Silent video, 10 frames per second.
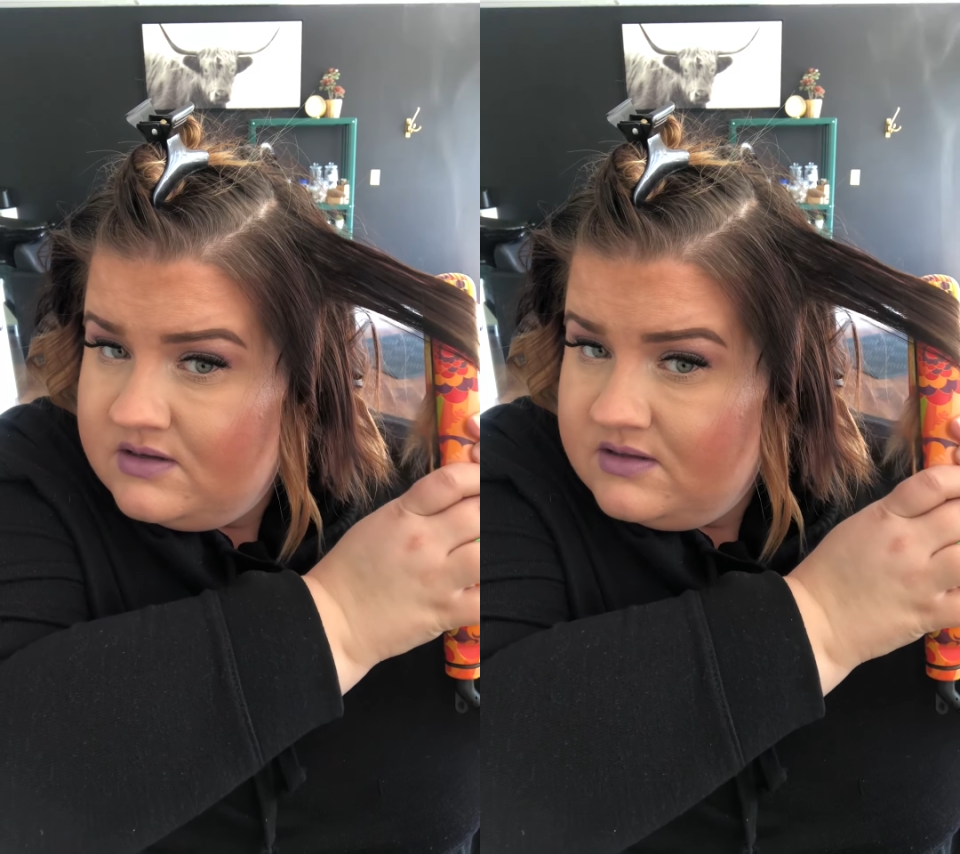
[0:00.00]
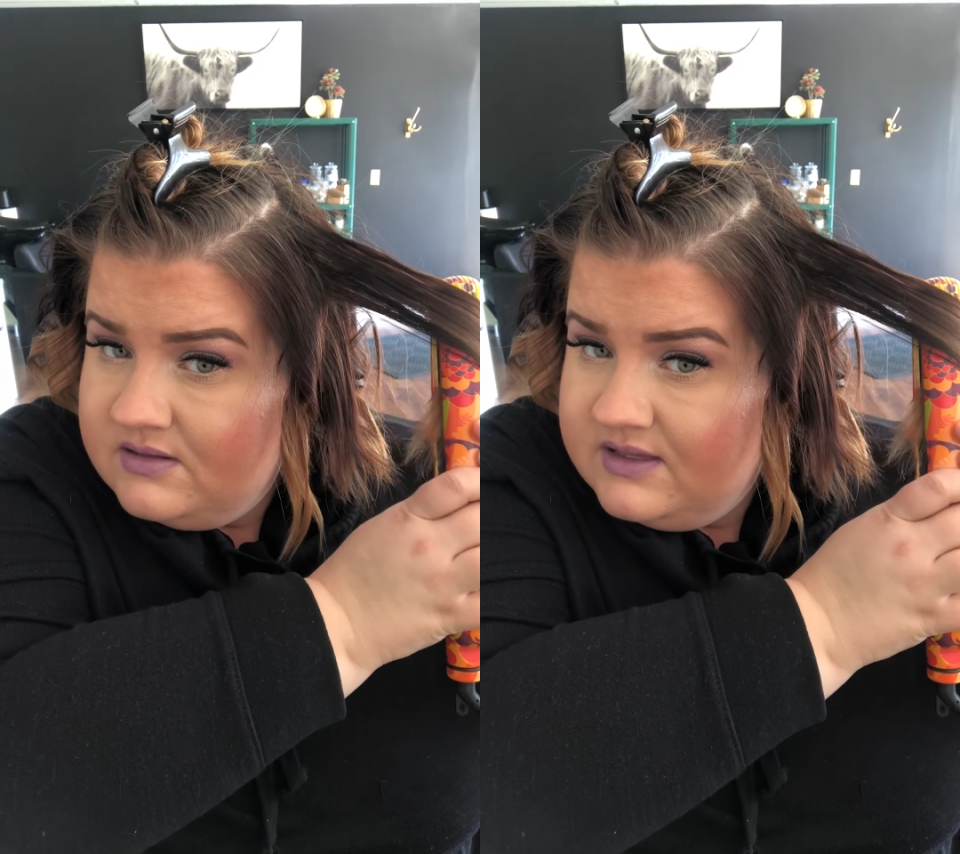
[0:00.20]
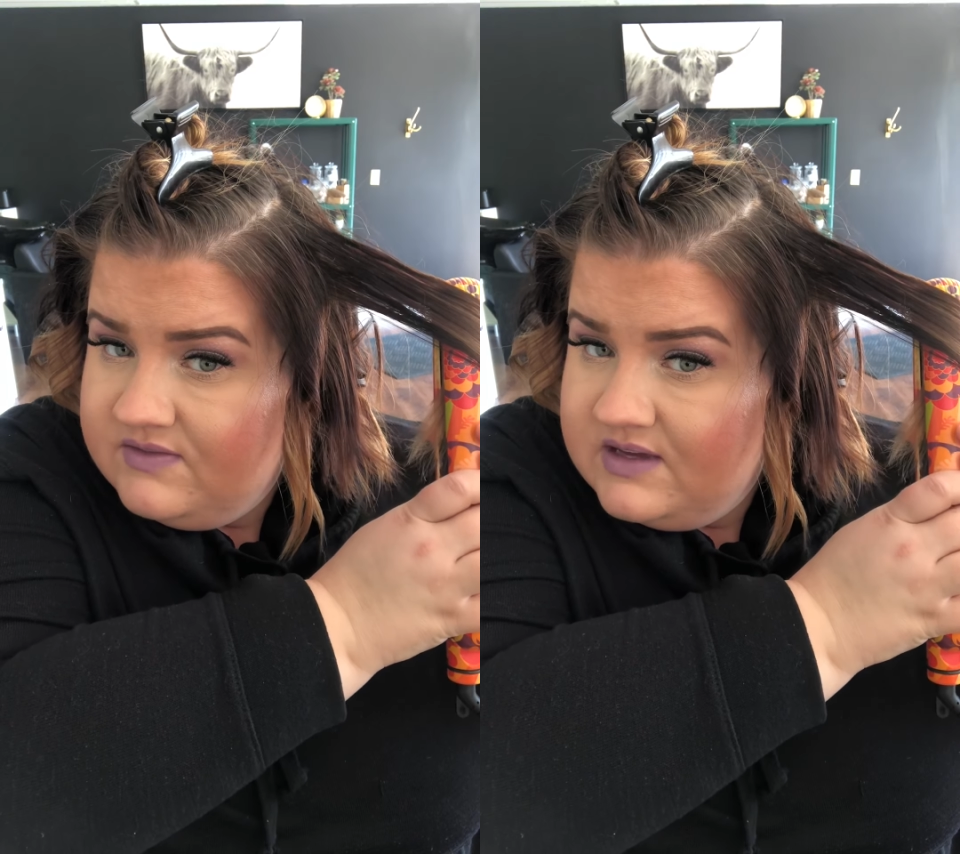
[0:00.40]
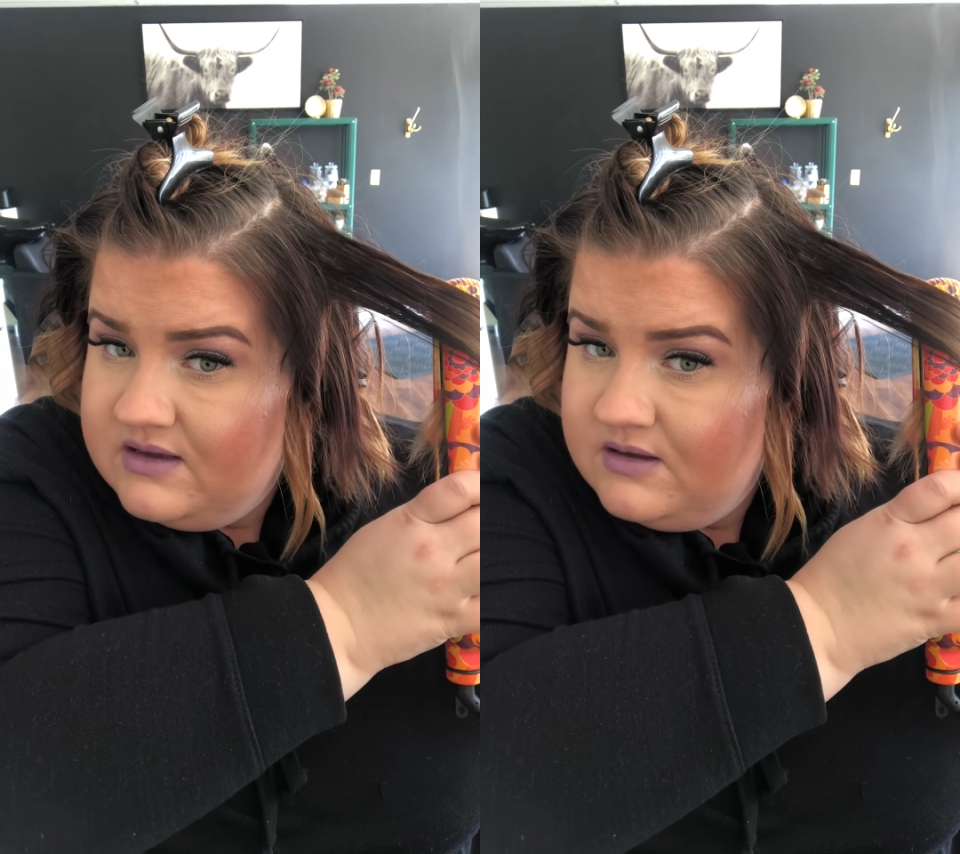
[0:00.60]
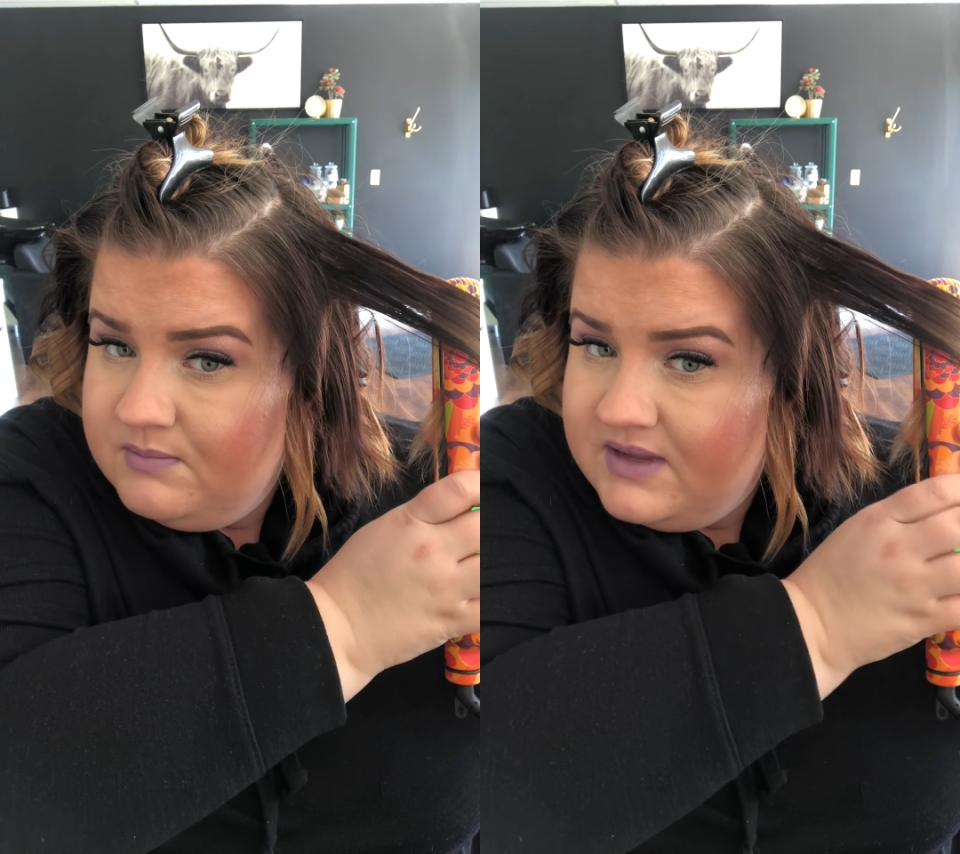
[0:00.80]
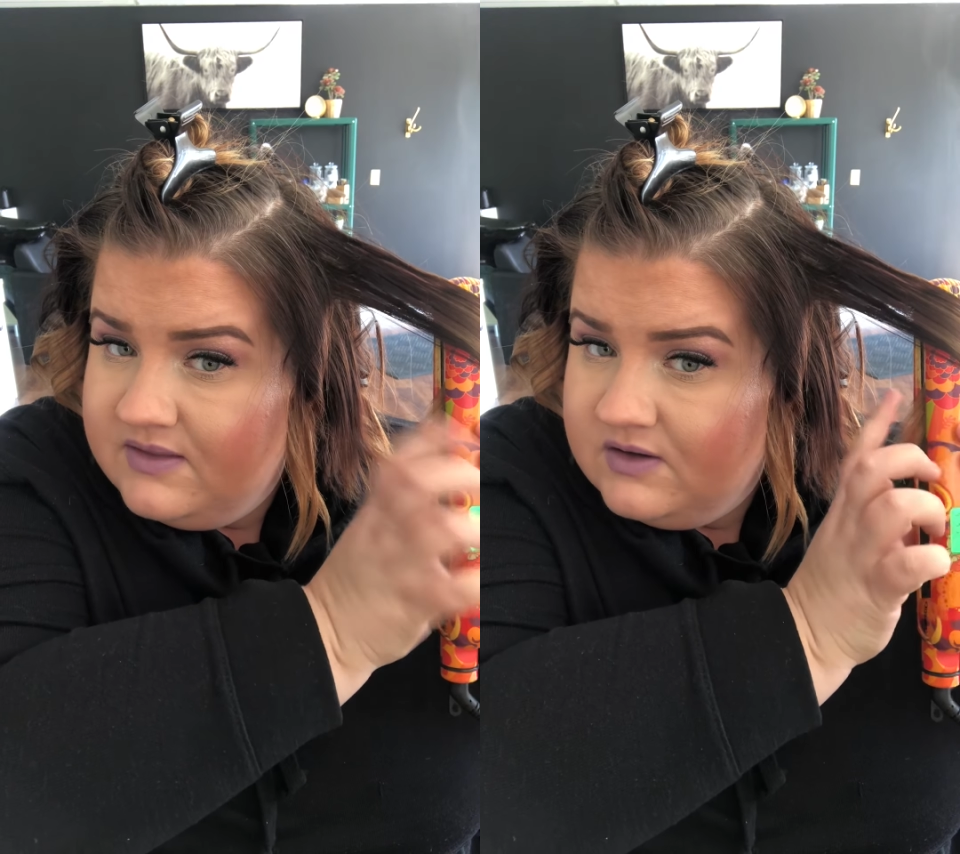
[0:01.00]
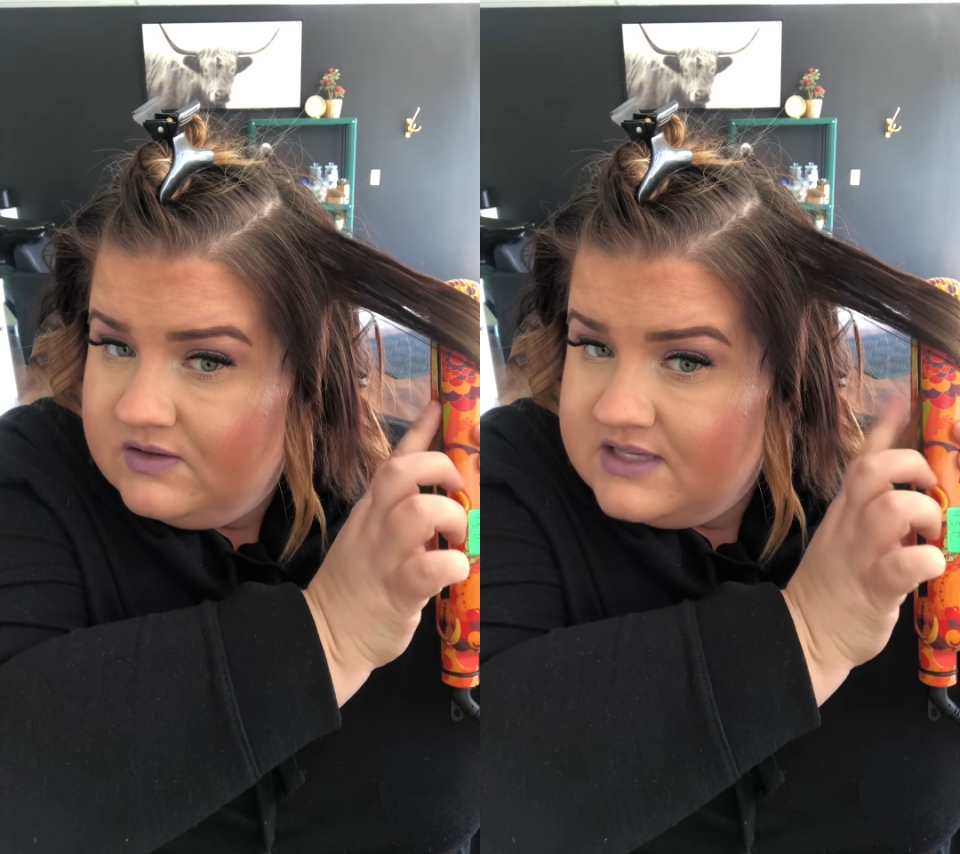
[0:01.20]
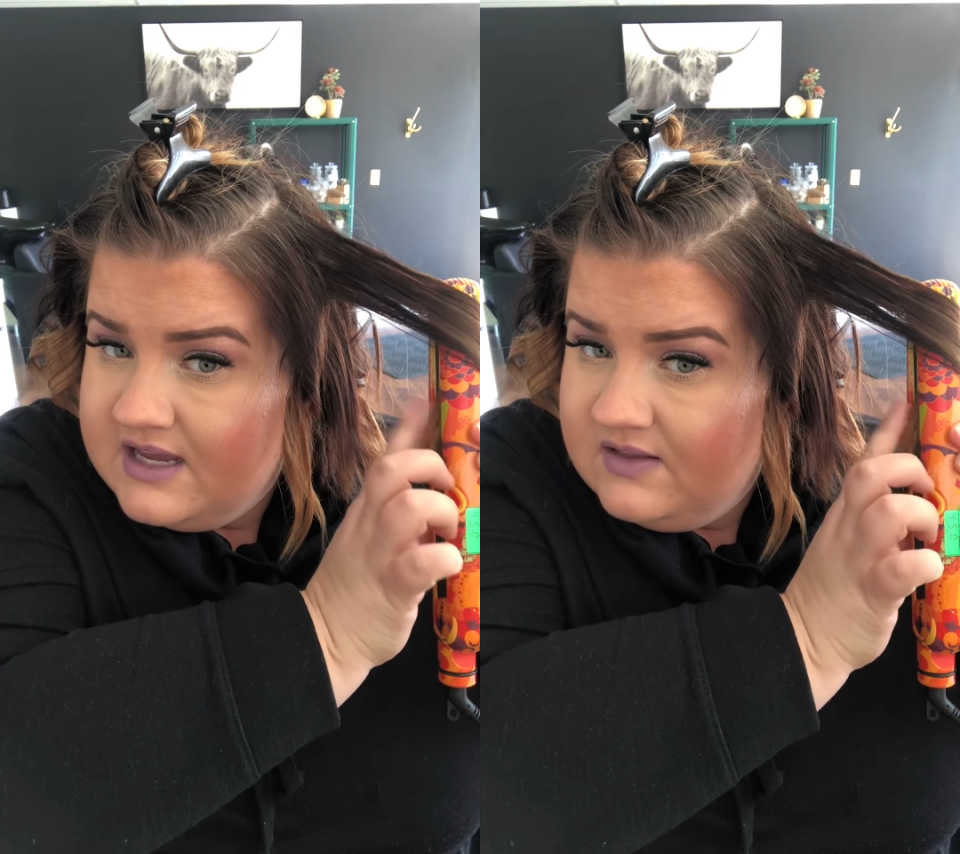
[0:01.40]
leaving my little
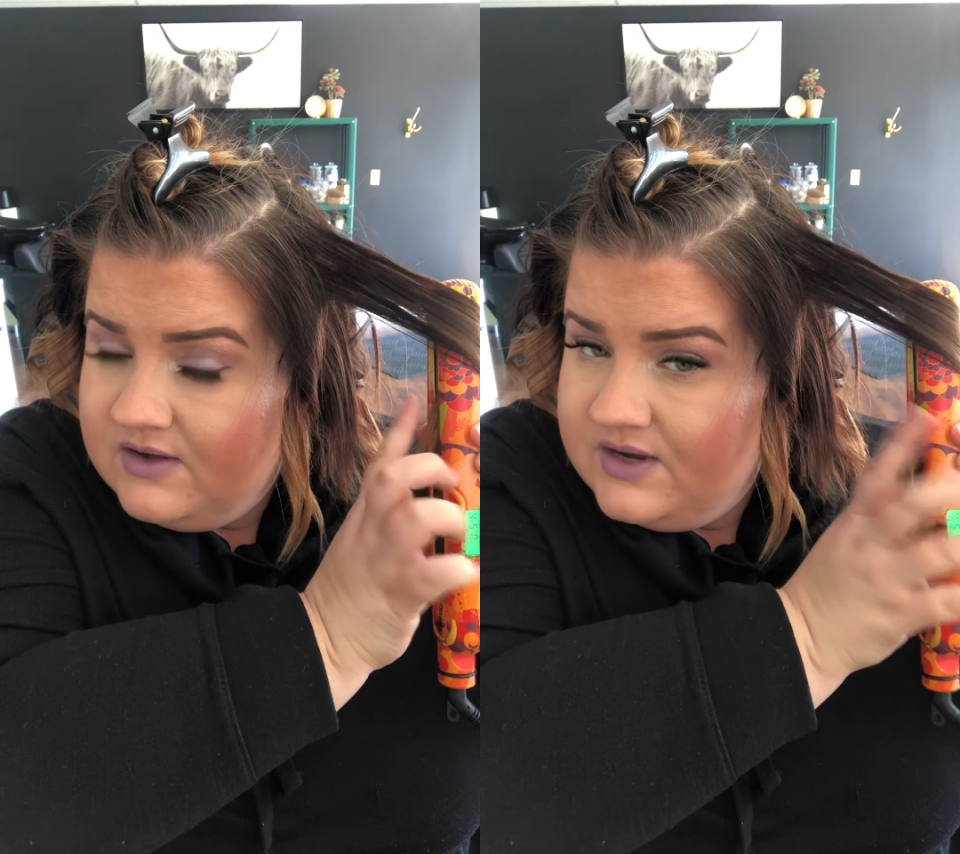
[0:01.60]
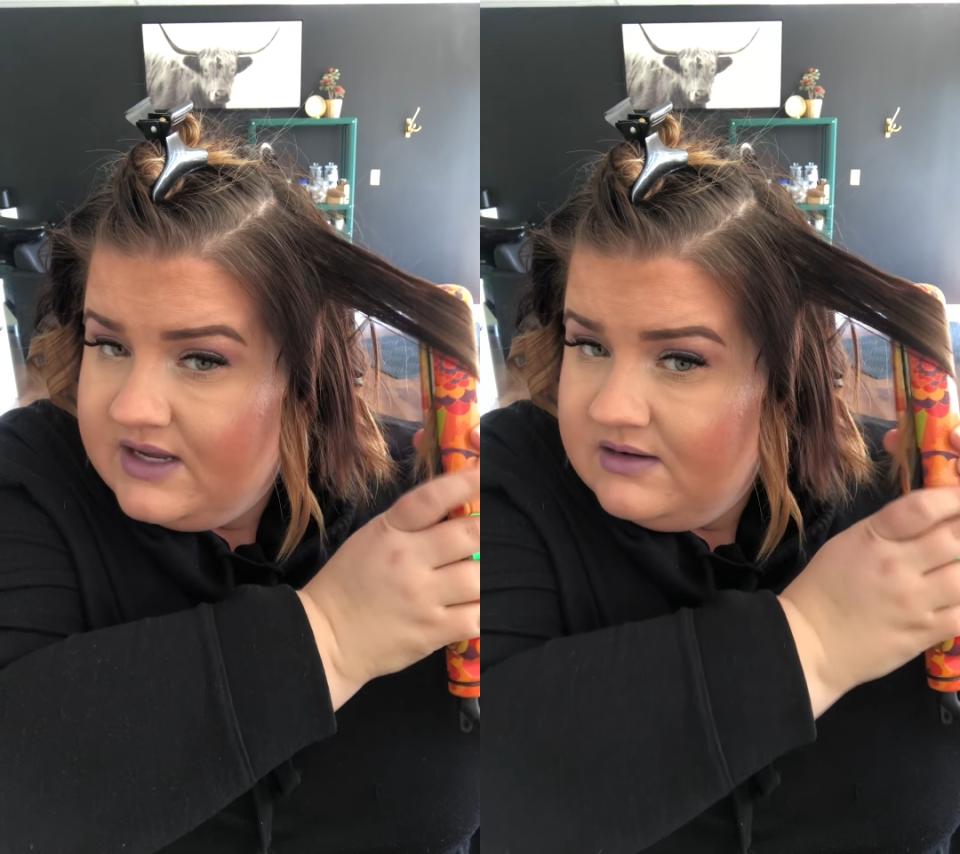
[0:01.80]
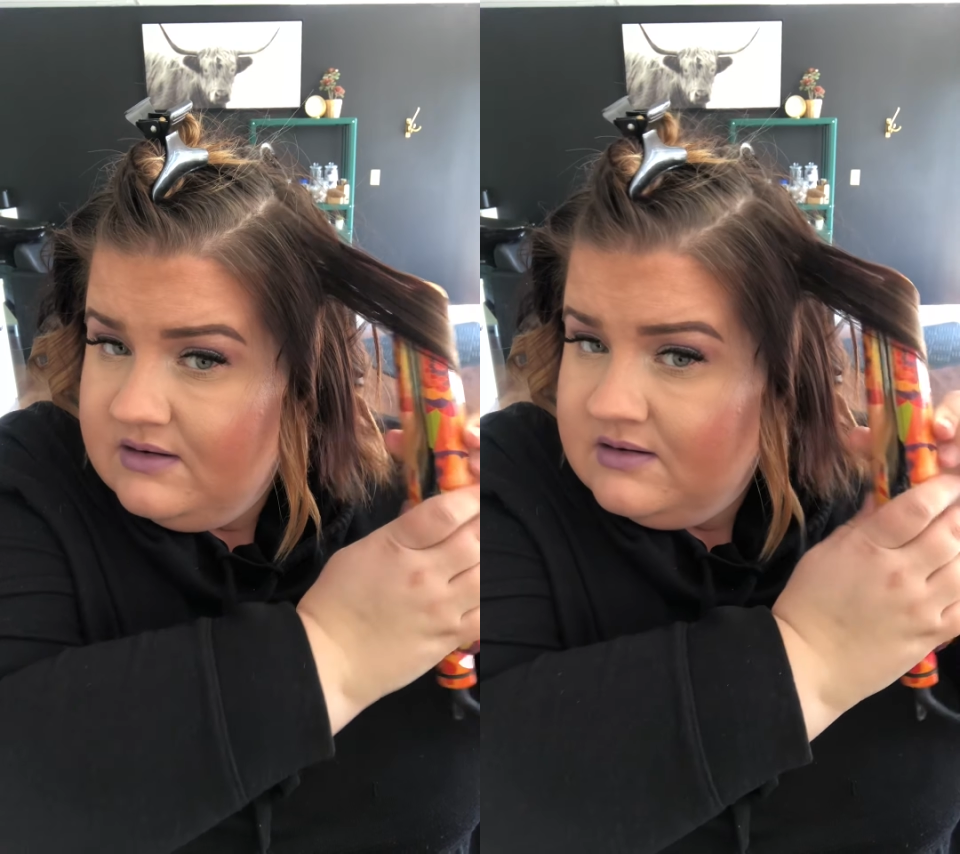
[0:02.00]
tail out again.